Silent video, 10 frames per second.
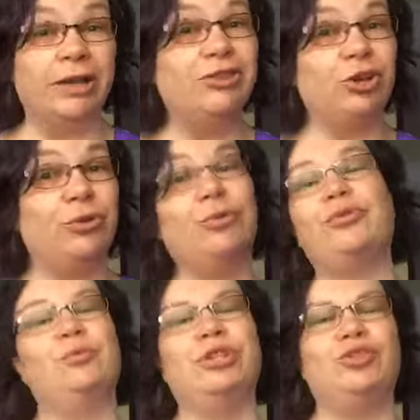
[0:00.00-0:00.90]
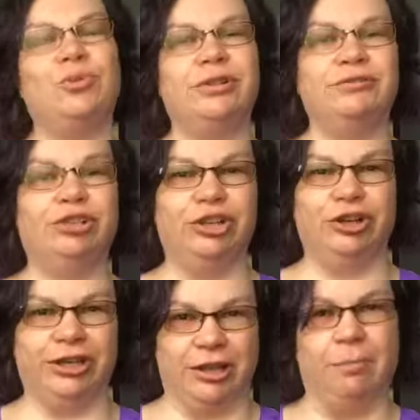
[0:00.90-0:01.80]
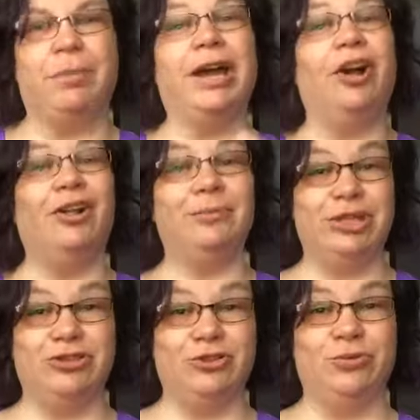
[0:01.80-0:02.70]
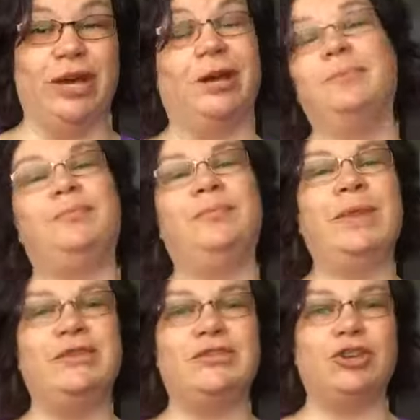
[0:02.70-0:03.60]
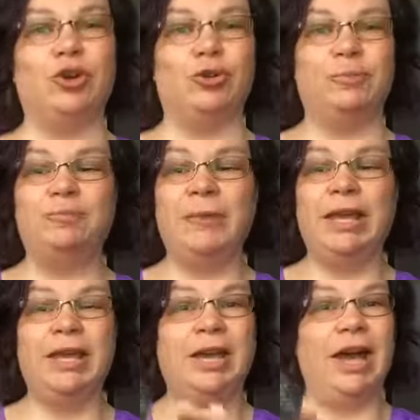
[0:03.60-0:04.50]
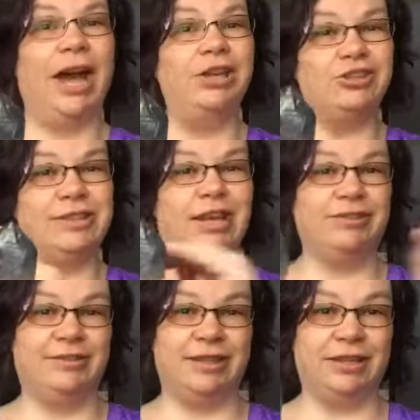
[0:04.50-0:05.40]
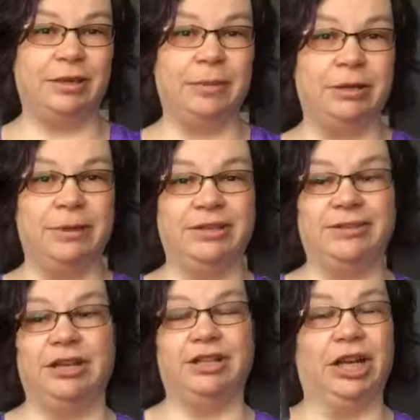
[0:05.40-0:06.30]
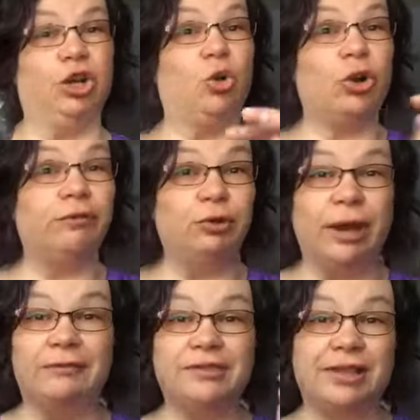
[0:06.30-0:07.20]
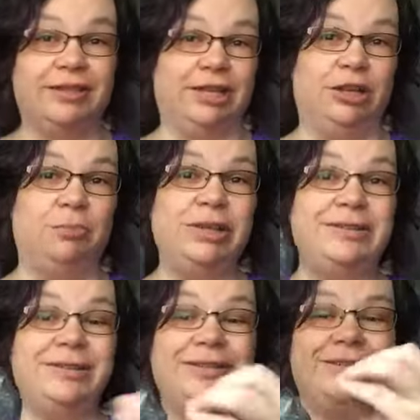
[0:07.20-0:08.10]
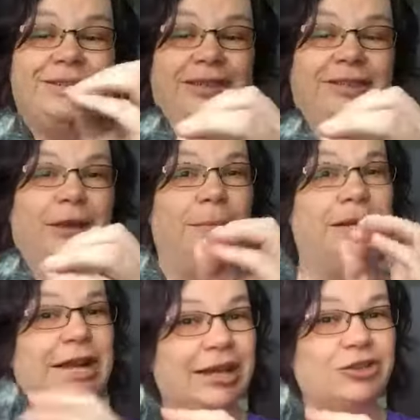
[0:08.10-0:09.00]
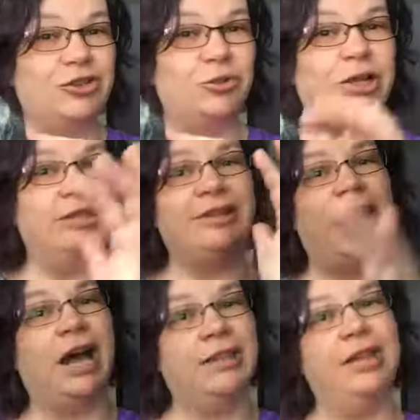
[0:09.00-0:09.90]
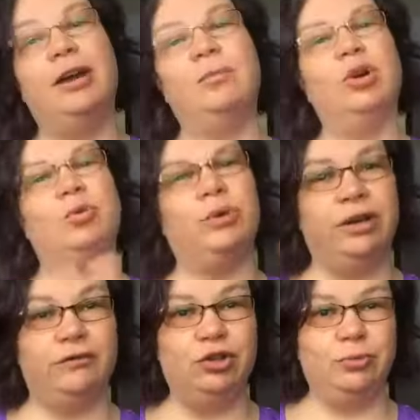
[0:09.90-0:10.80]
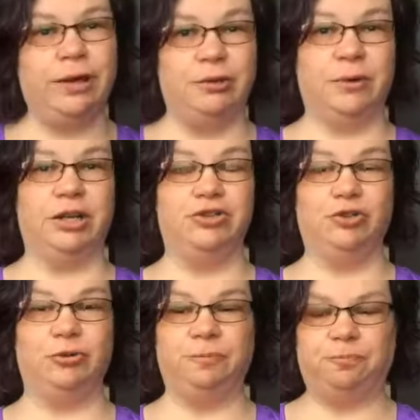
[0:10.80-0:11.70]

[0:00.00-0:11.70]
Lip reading: to go through the ritual of clearing them, by all means do that. So I just like to set them on my selenite, or if you have selenite pieces, set them next to it, on them, whatever you might want to do.